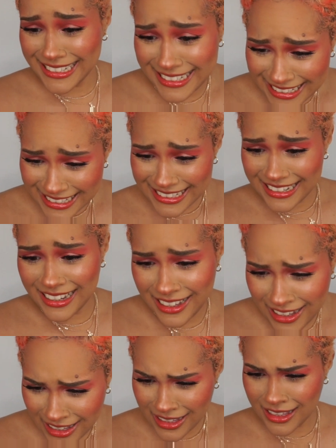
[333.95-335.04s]
I stood you
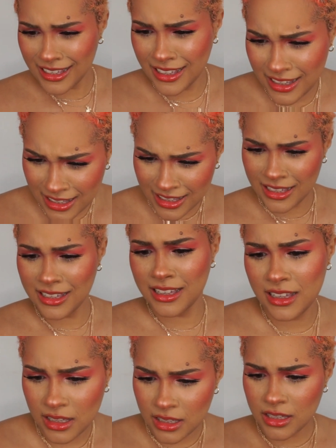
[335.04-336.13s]
up, that was my bag.
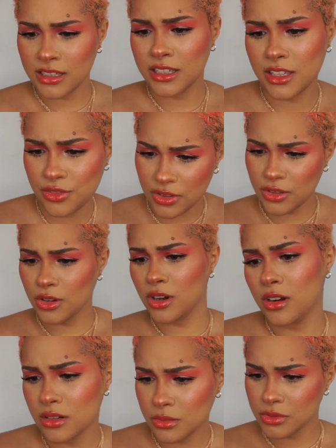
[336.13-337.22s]
Gave me your
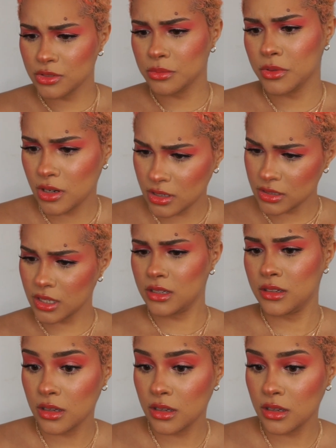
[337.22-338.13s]
heart, watch me break that.